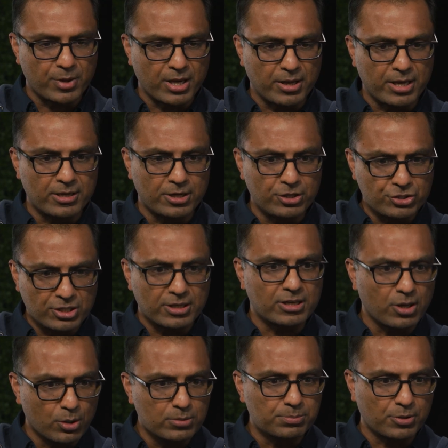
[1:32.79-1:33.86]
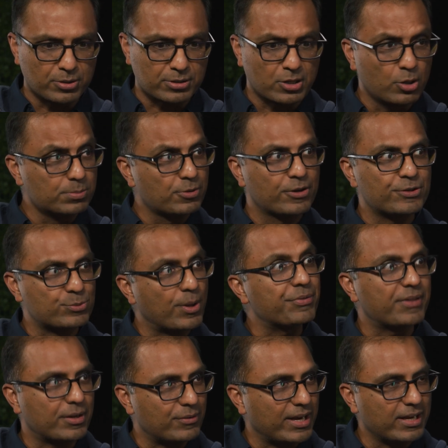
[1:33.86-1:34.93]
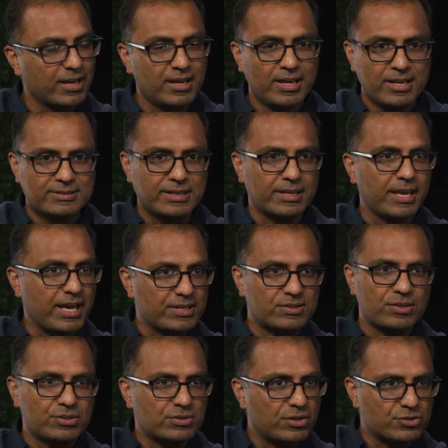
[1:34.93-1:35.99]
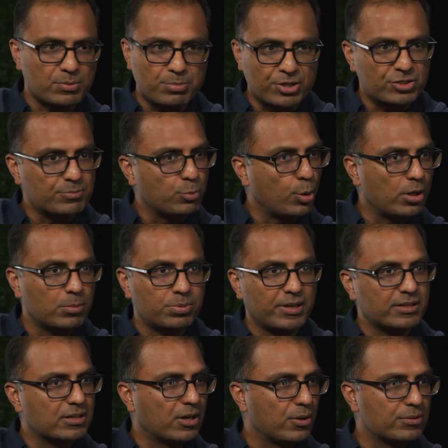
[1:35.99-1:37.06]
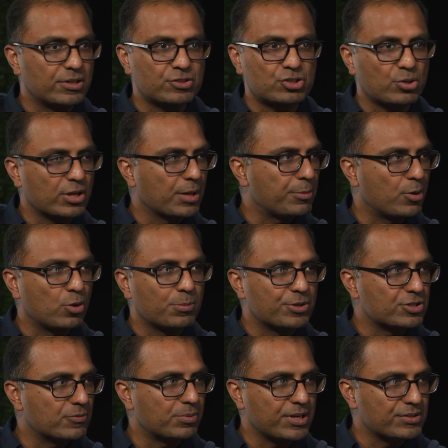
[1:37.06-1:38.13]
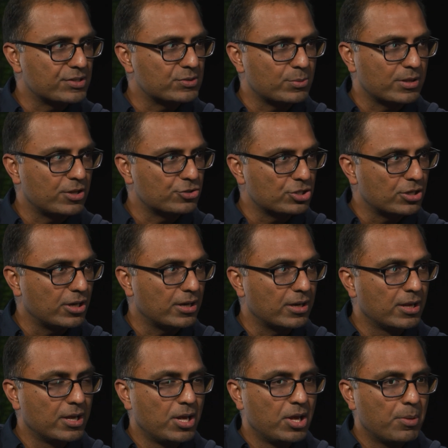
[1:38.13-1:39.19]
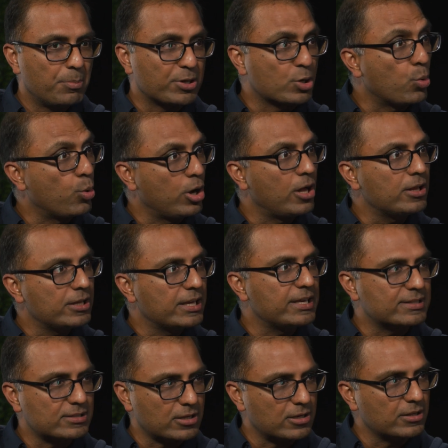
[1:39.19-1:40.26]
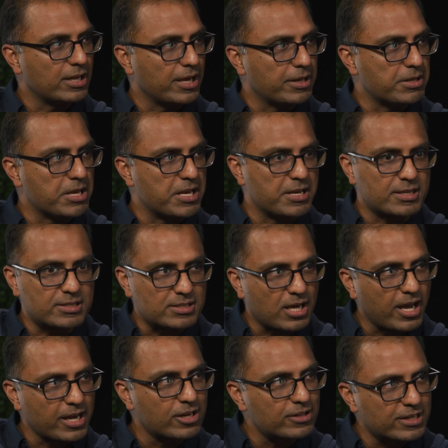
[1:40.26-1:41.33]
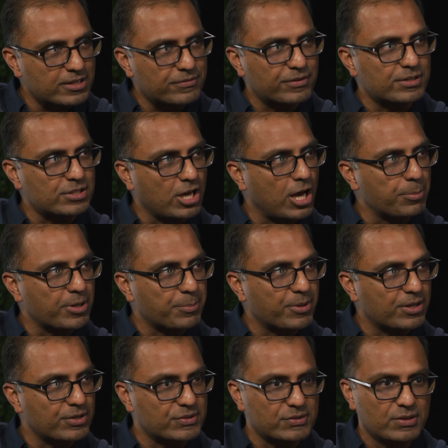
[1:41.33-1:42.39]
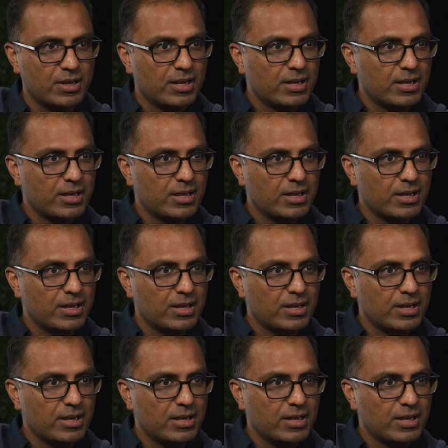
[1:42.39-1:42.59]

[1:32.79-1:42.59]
you know, in addition to code bloat, code bloat is one thing, right? It's like, yes, there's, there's a bunch of boilerplate code that's showing up a whole bunch of places where they shouldn't, but quality is suddenly an, an entirely different topic because